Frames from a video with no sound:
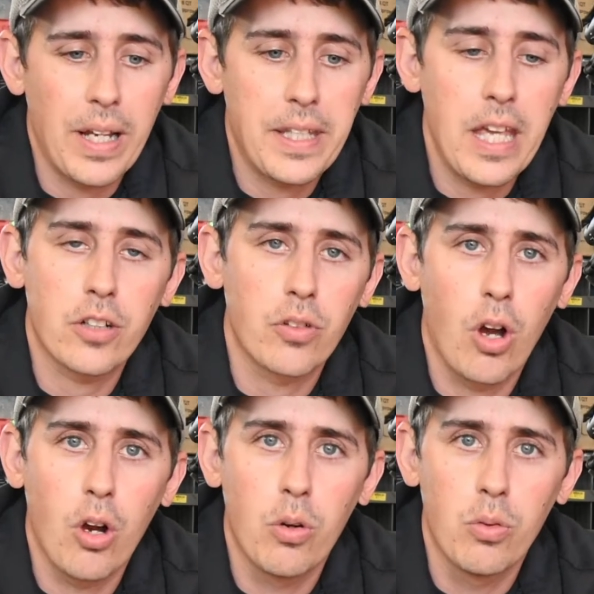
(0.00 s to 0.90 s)
can't
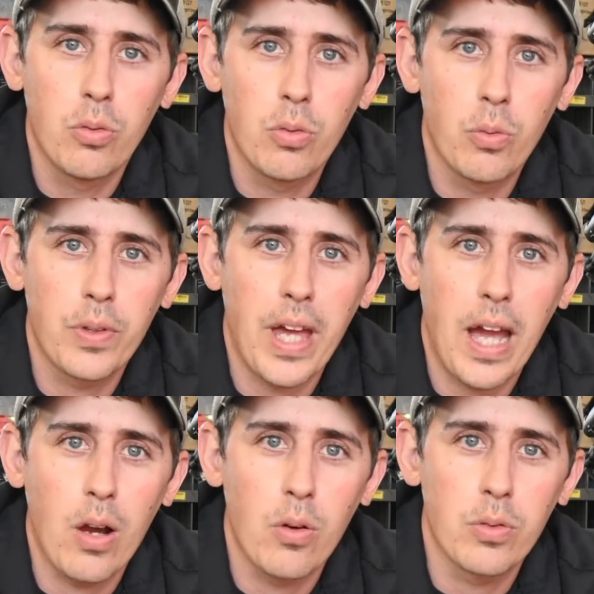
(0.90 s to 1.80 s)
grow
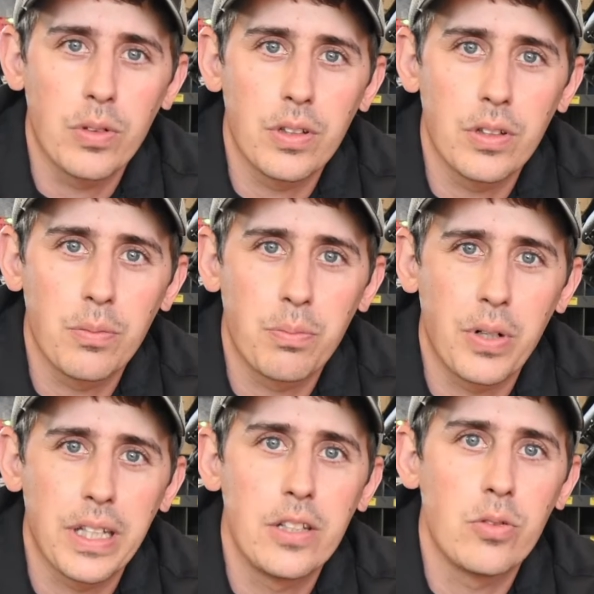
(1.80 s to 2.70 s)
without
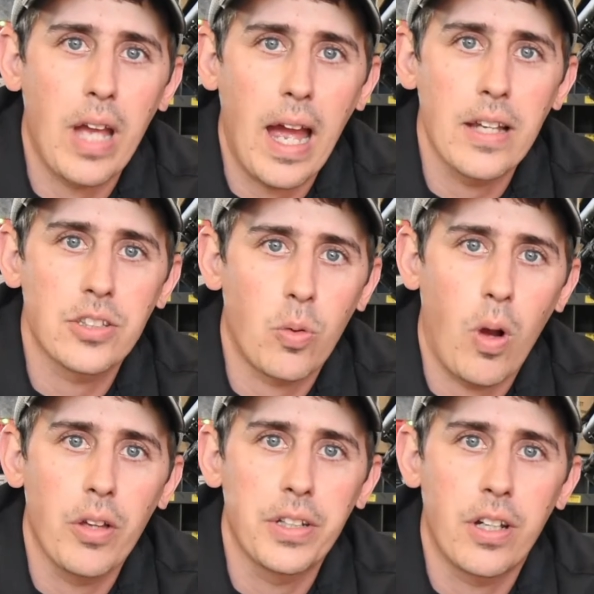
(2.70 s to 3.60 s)
bringing you guys the
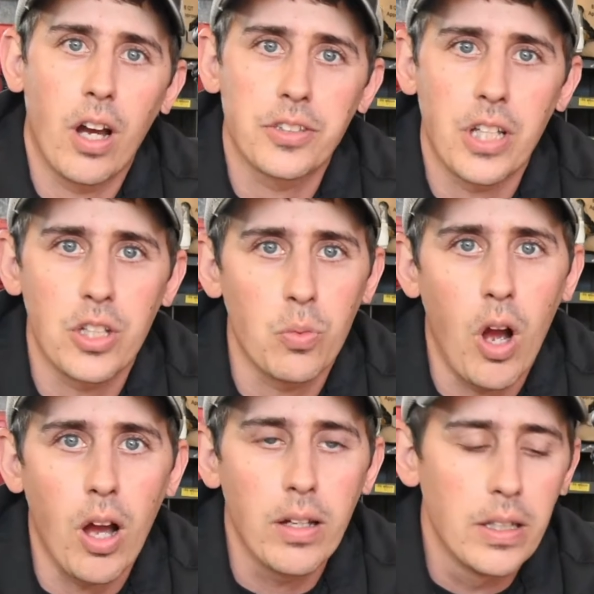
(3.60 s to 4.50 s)
quality content you
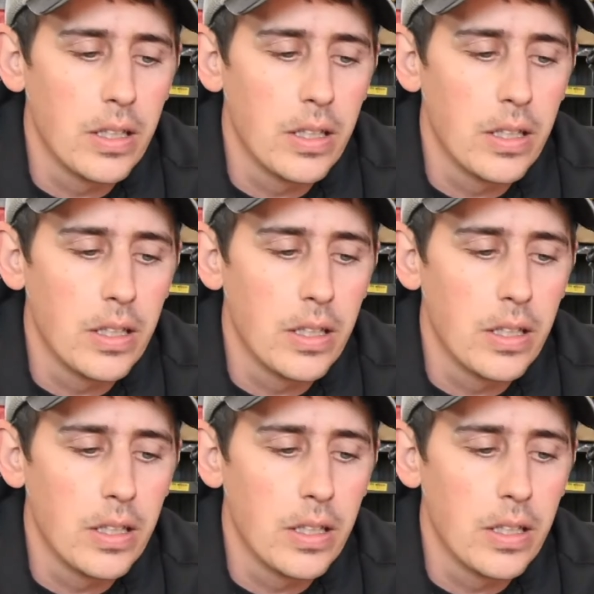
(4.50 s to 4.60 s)
want.